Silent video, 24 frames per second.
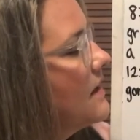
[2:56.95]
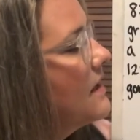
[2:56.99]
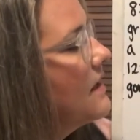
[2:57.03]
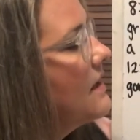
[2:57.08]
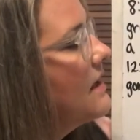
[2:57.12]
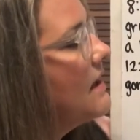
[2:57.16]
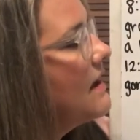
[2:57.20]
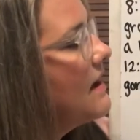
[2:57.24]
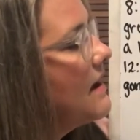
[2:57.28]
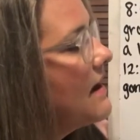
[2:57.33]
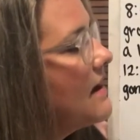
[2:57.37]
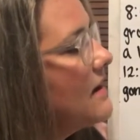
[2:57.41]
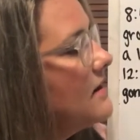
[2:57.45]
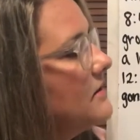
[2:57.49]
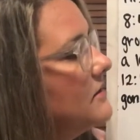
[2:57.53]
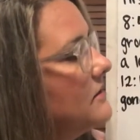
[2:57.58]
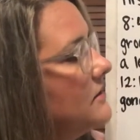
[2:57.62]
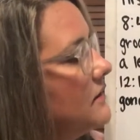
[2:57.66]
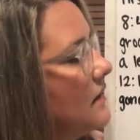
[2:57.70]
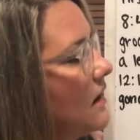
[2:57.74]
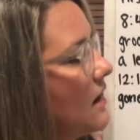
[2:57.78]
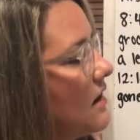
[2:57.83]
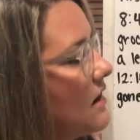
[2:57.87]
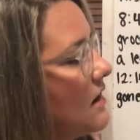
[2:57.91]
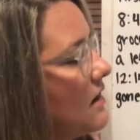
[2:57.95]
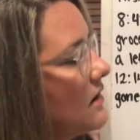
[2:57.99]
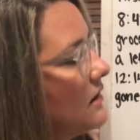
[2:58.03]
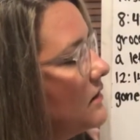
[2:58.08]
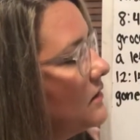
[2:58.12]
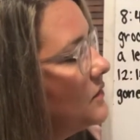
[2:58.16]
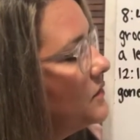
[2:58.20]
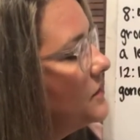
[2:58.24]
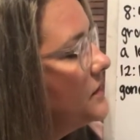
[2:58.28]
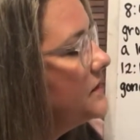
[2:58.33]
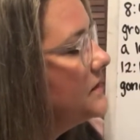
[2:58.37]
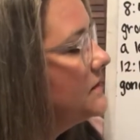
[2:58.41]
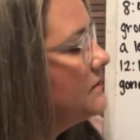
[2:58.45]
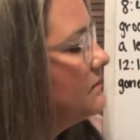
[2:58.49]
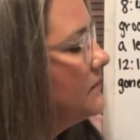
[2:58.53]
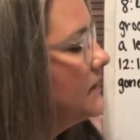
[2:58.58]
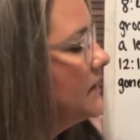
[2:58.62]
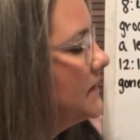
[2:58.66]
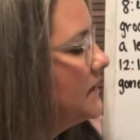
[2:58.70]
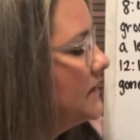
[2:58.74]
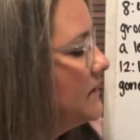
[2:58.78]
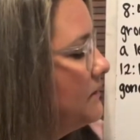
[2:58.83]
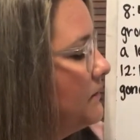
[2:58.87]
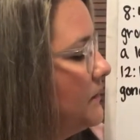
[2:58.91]
How long was
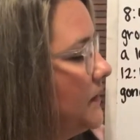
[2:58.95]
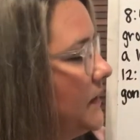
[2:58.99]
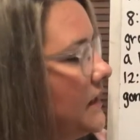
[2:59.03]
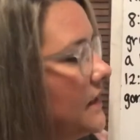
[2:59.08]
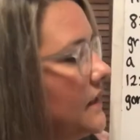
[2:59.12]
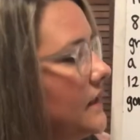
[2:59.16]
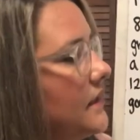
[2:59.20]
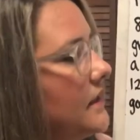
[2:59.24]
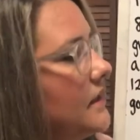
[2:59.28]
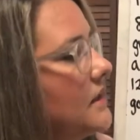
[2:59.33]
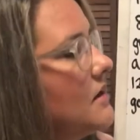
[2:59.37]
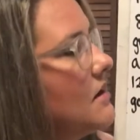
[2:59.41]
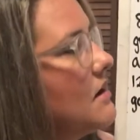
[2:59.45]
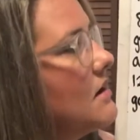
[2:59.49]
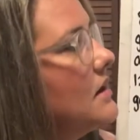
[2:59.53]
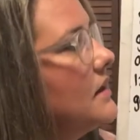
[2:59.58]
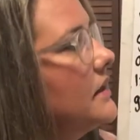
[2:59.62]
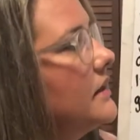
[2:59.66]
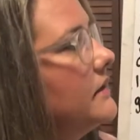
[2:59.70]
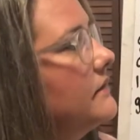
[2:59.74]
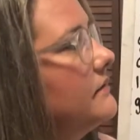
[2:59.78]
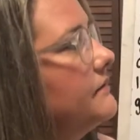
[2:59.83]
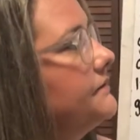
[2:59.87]
Miss Bennett gone?